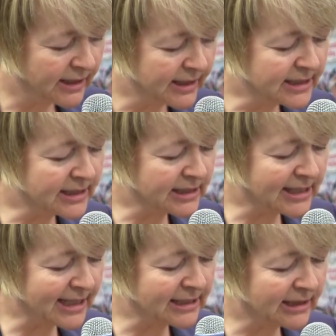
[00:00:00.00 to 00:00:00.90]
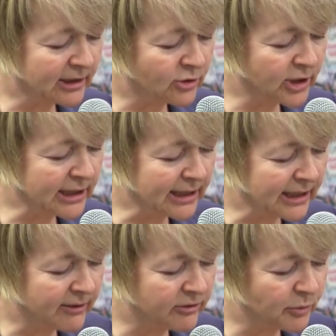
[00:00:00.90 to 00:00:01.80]
It still sat a little
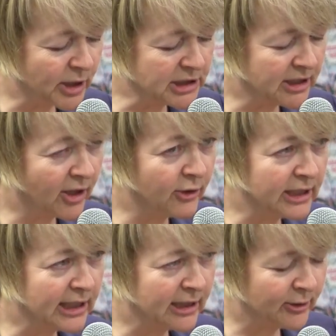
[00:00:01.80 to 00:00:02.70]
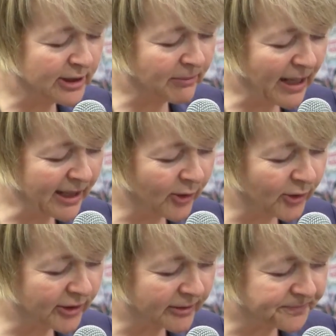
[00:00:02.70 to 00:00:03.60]
crookedly from where she'd hurriedly glued it back
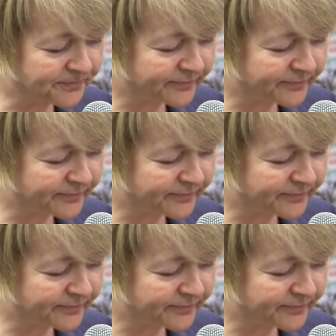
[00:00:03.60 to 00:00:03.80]
on.